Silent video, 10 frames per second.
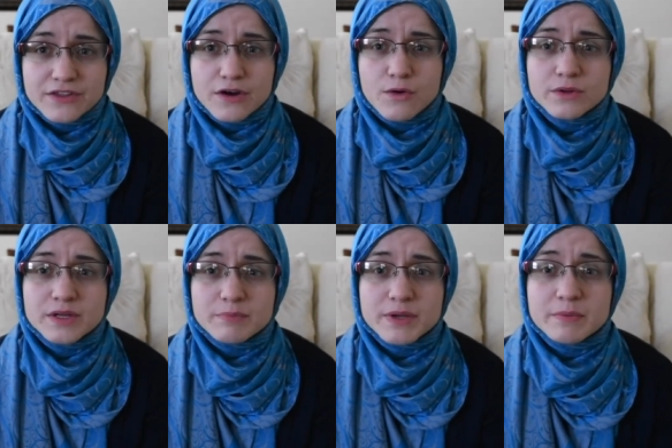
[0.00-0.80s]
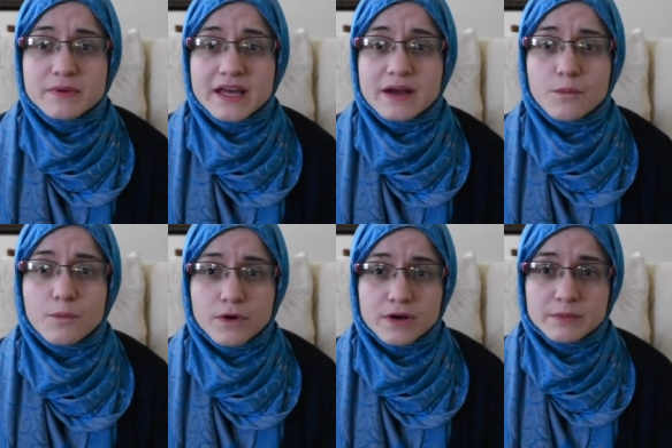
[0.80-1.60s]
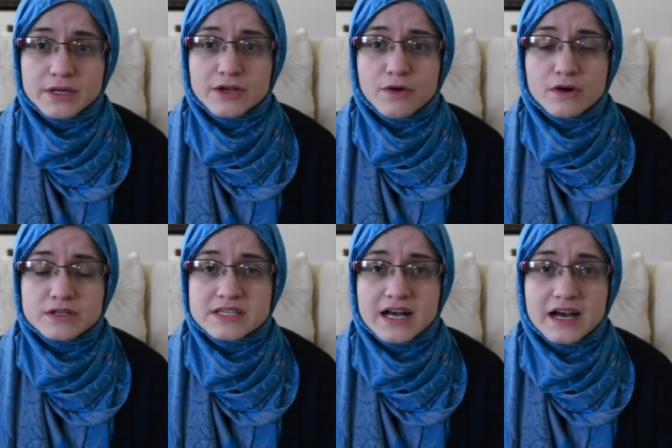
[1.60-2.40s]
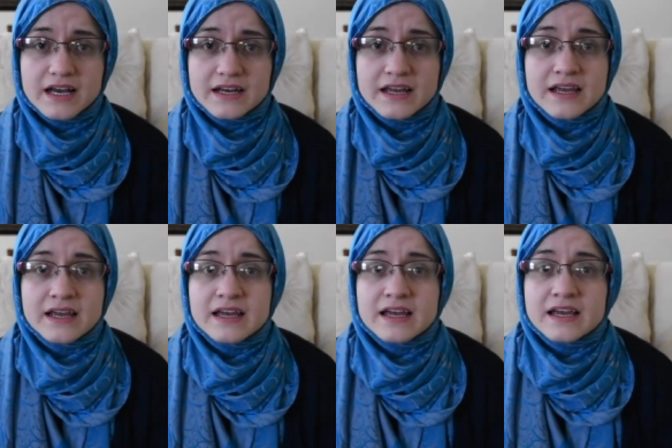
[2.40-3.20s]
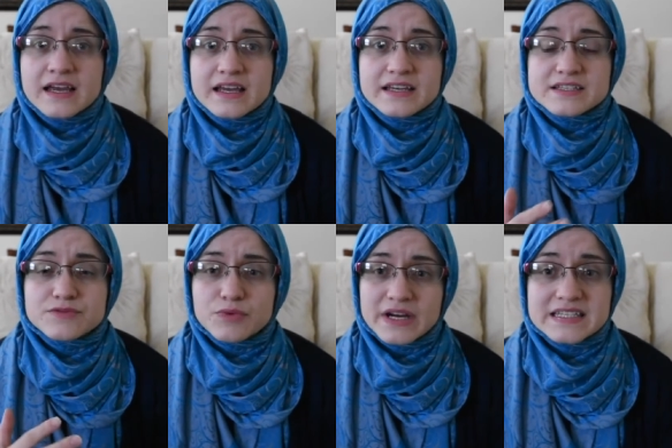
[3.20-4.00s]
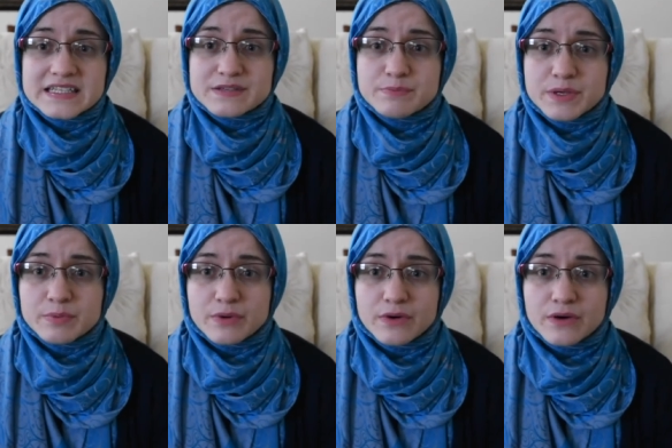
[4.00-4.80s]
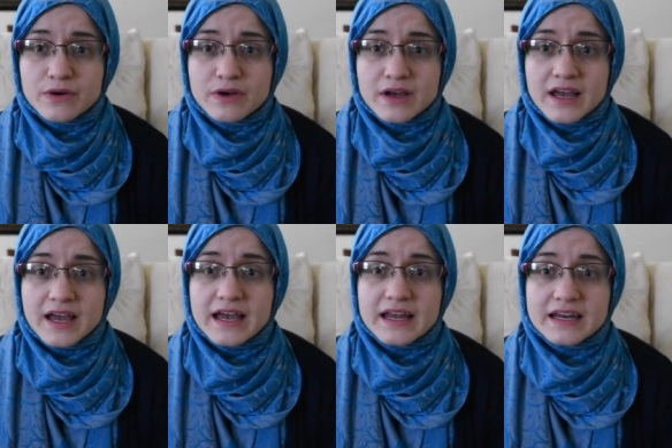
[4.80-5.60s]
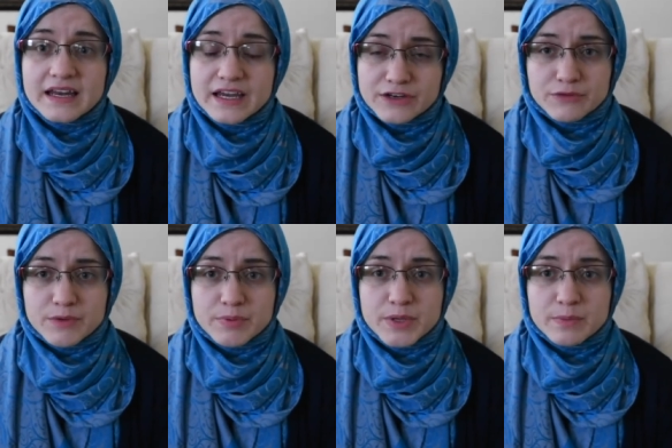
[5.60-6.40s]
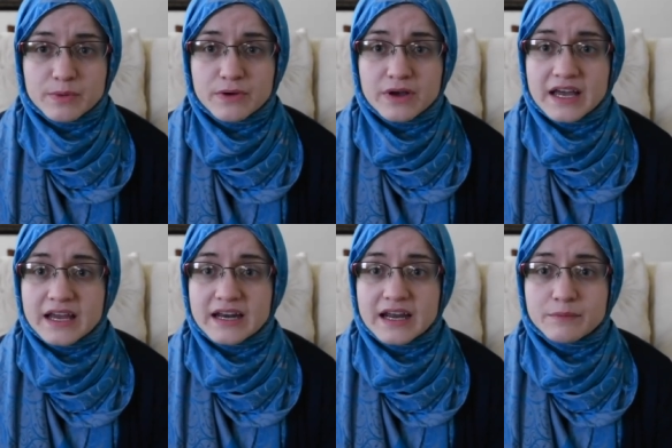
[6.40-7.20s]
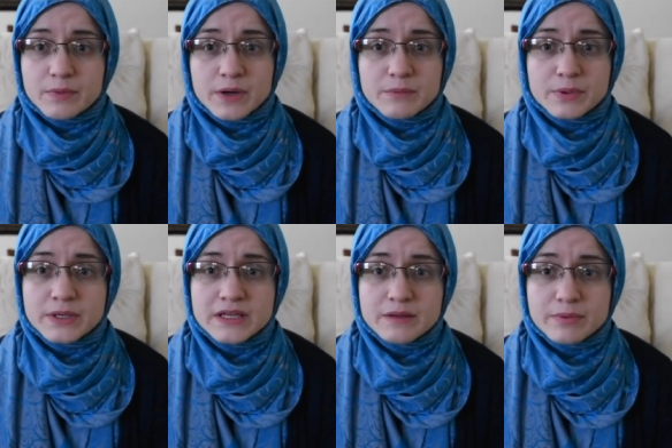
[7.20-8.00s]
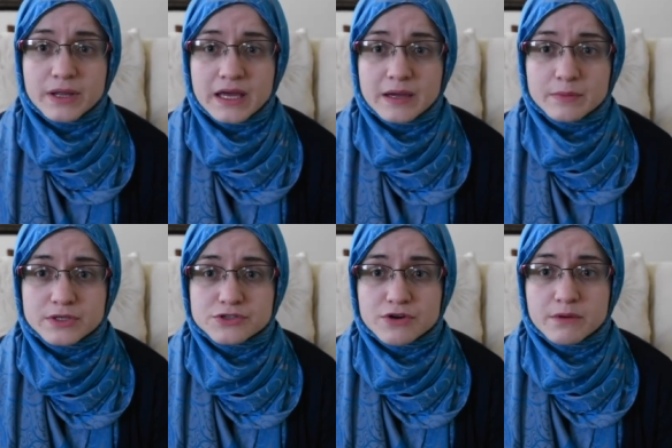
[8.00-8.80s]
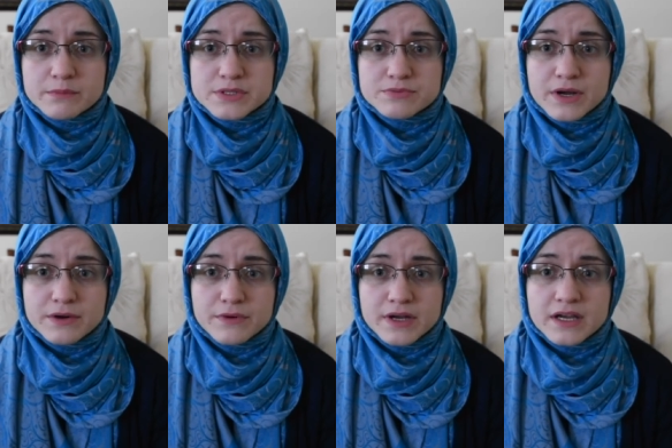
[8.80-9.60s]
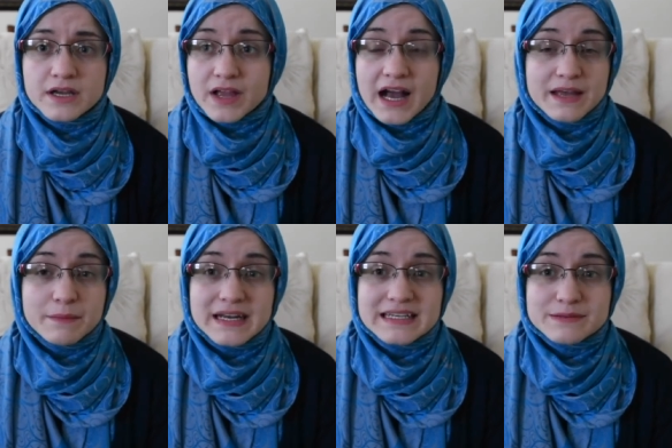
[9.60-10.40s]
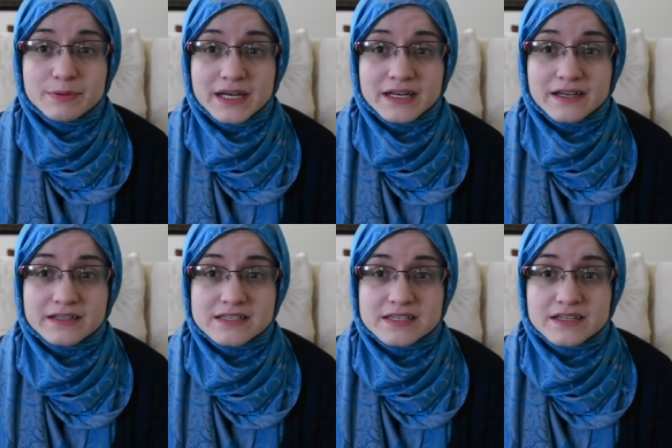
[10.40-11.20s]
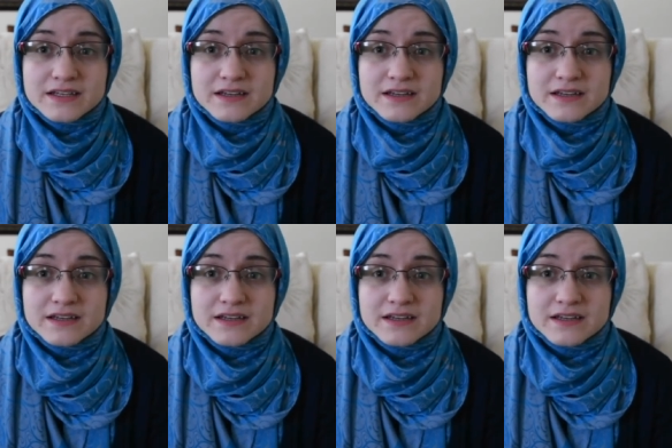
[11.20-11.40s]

The only people that worry me to go outside is racist people and ignorant people, and I completely blame Trump's rhetoric. I am an independent.